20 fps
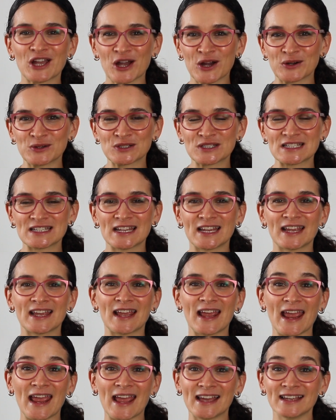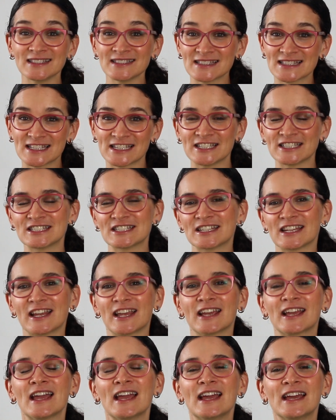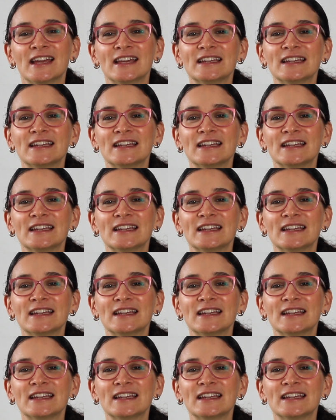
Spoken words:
coaching, and teaching